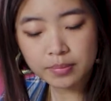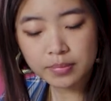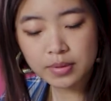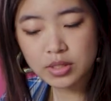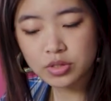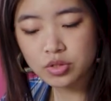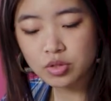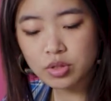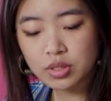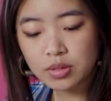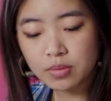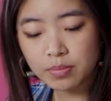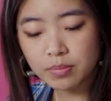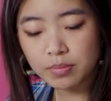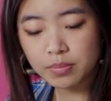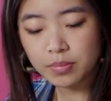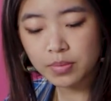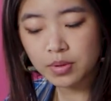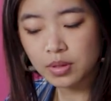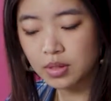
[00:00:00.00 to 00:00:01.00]
Let's do
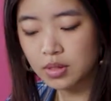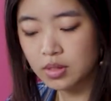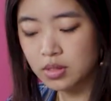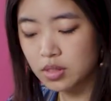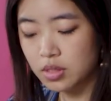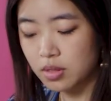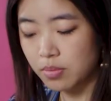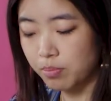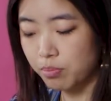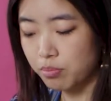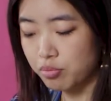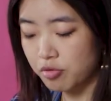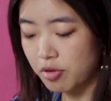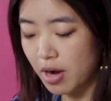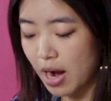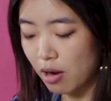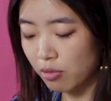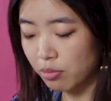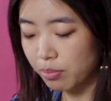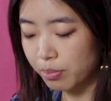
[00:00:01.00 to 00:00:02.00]
some
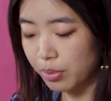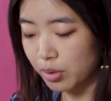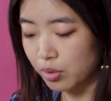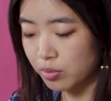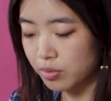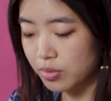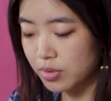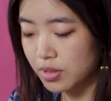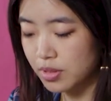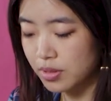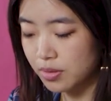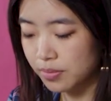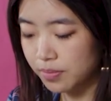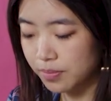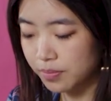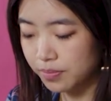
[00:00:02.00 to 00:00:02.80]
brown boots.